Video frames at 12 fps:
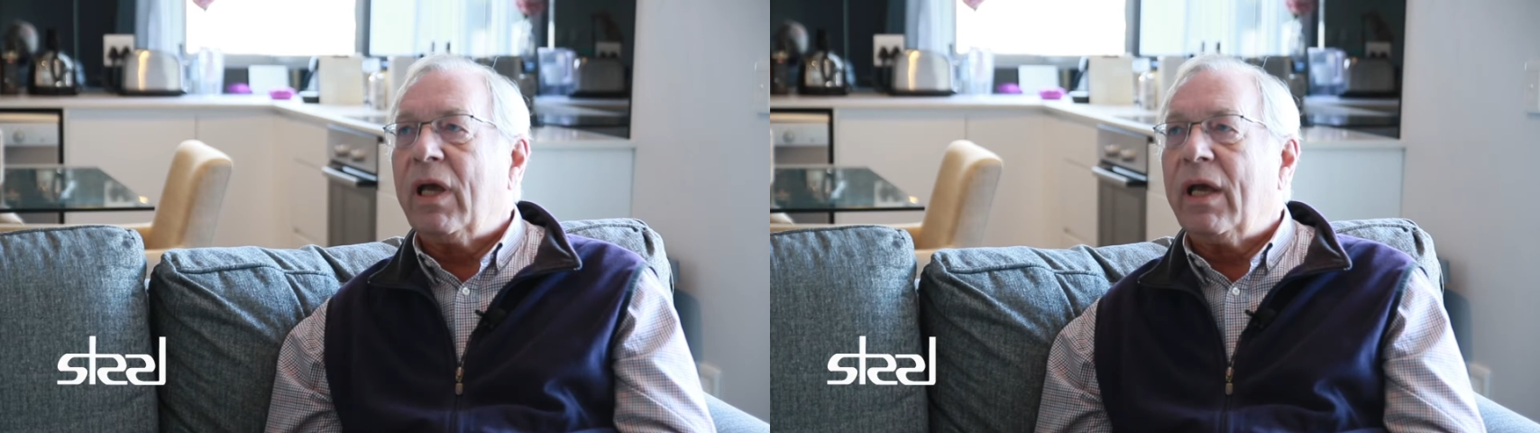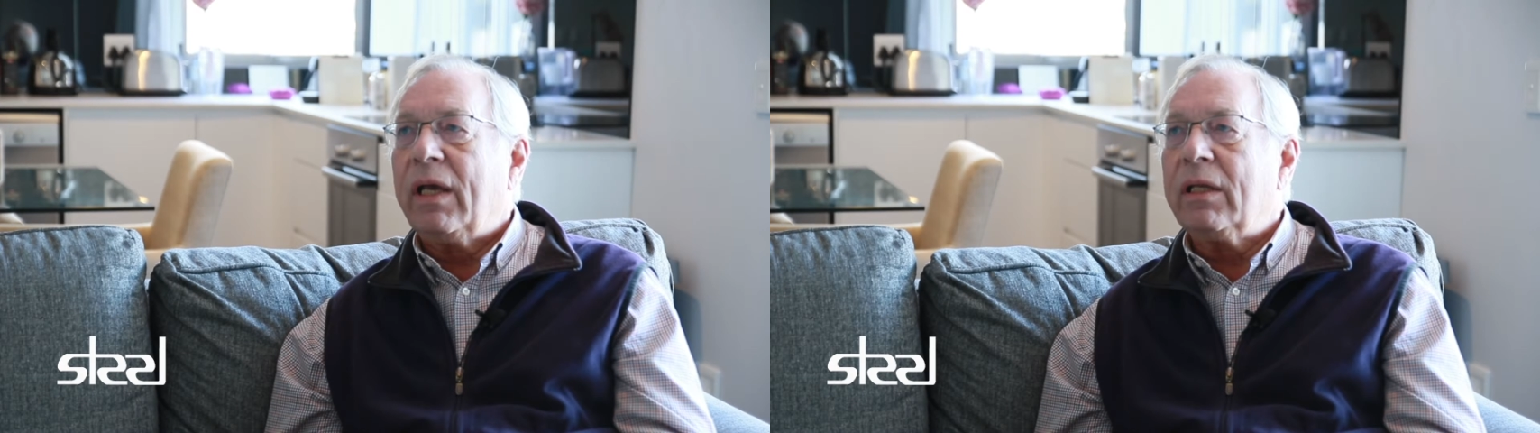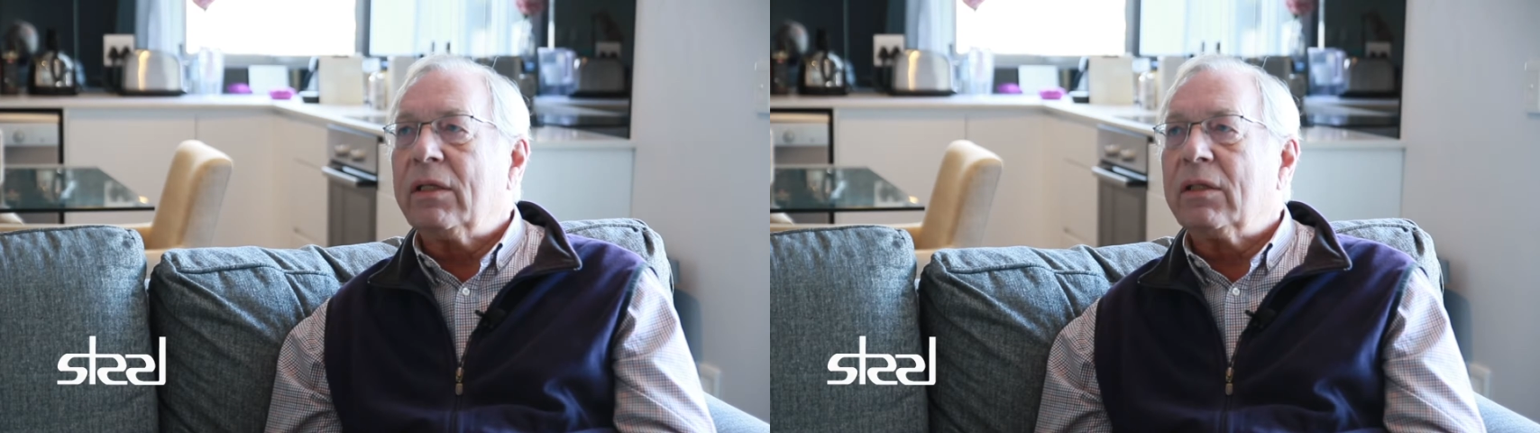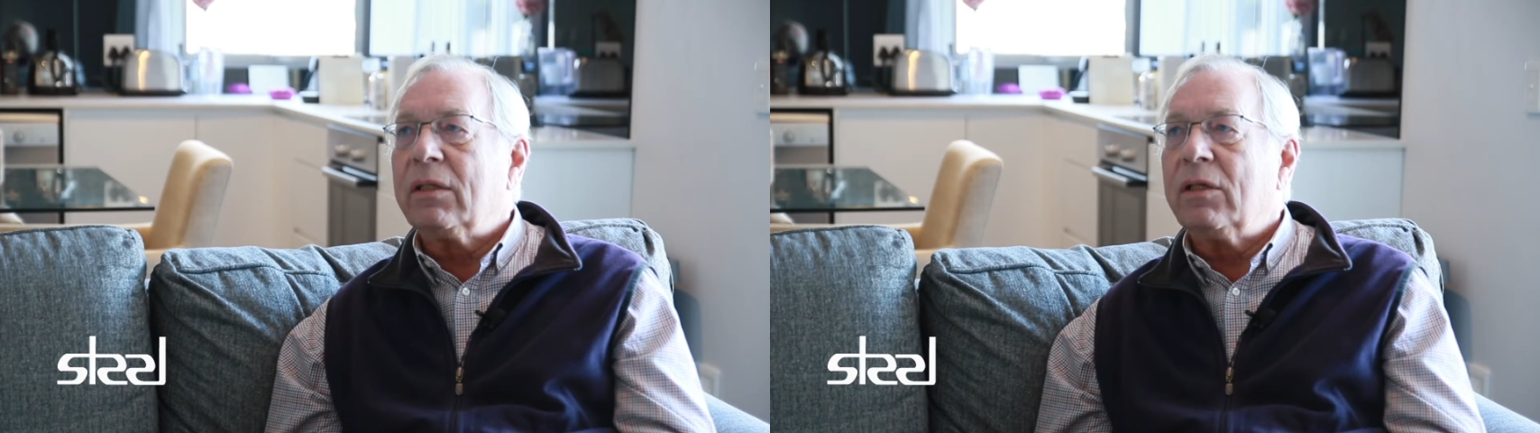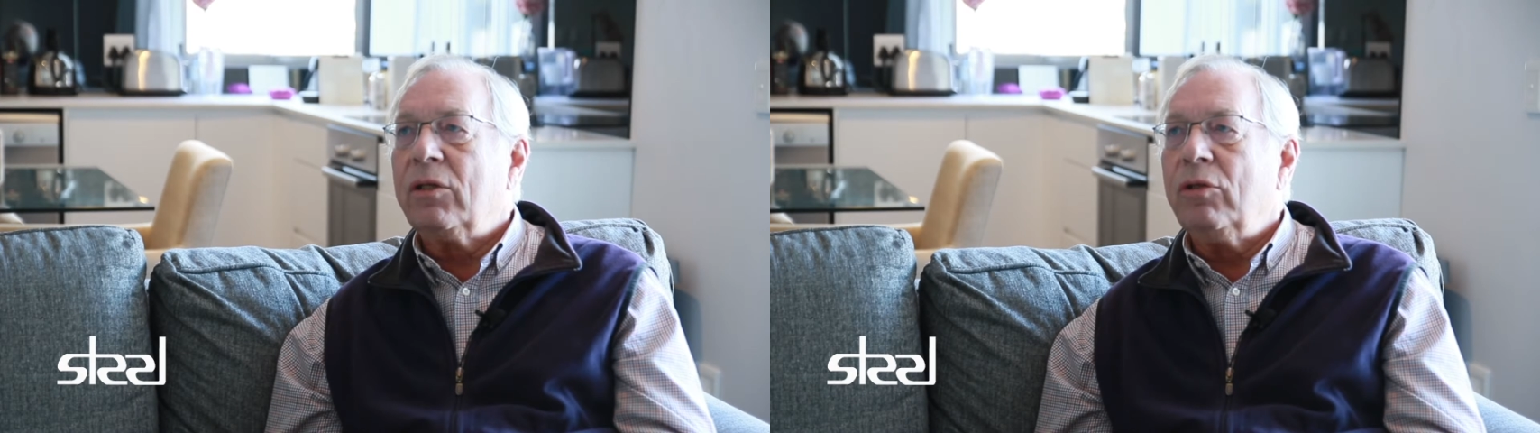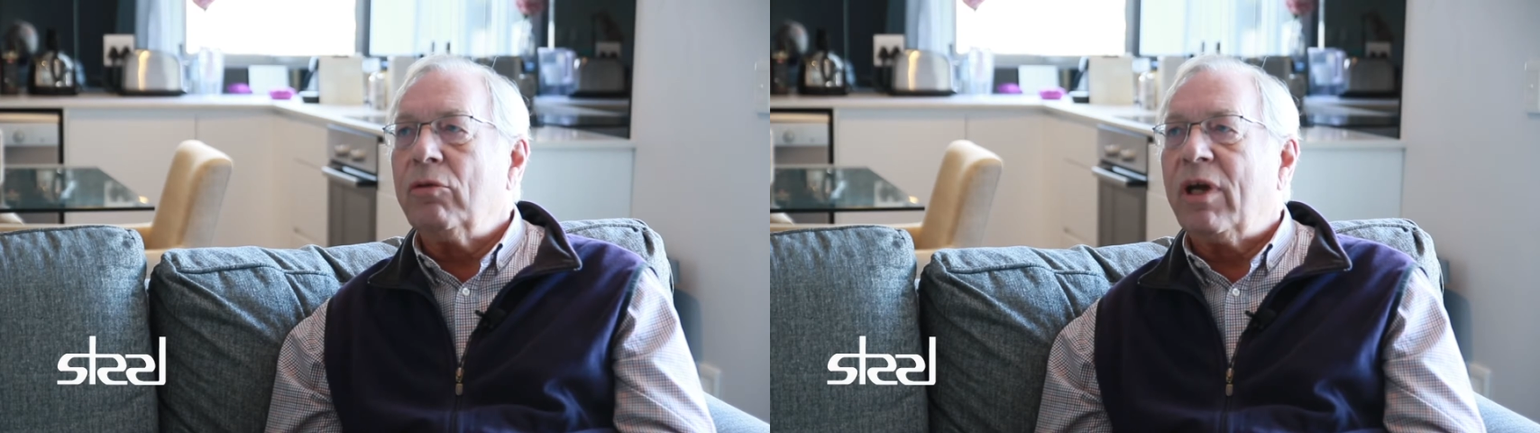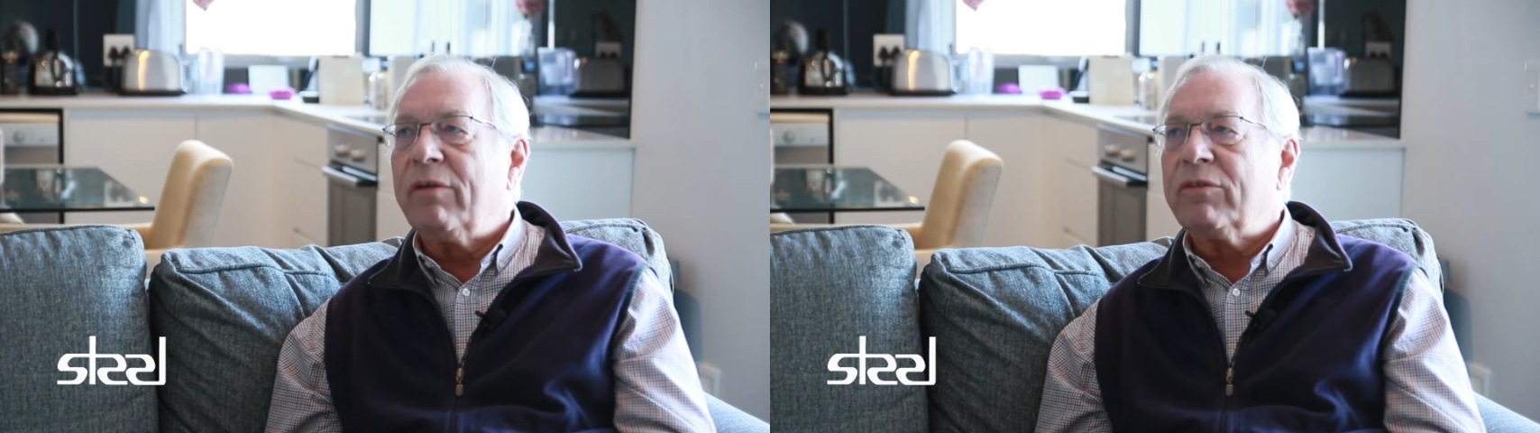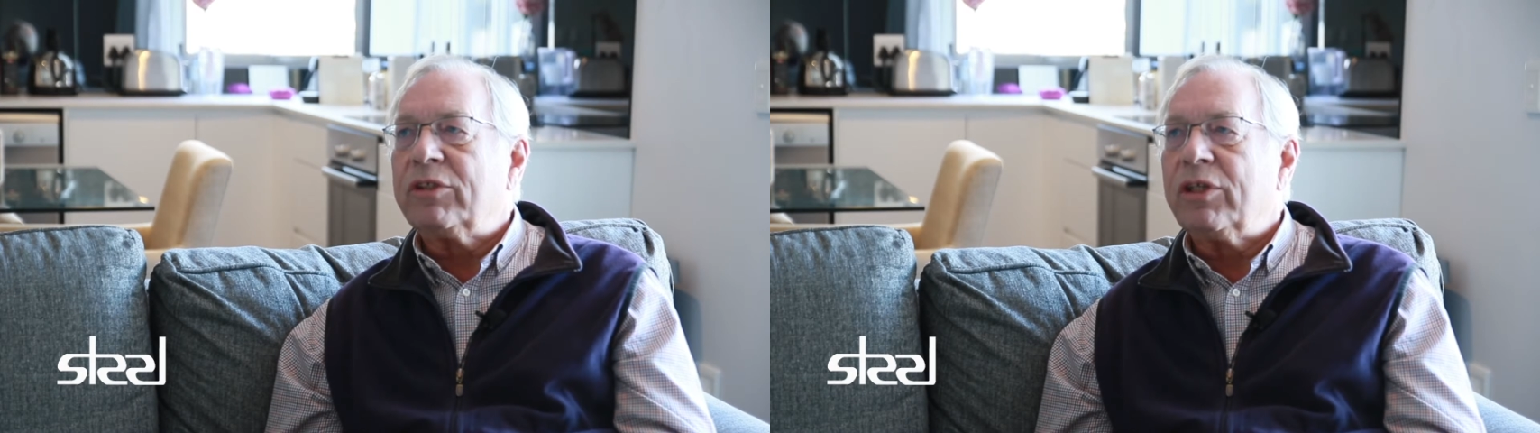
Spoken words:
And you have a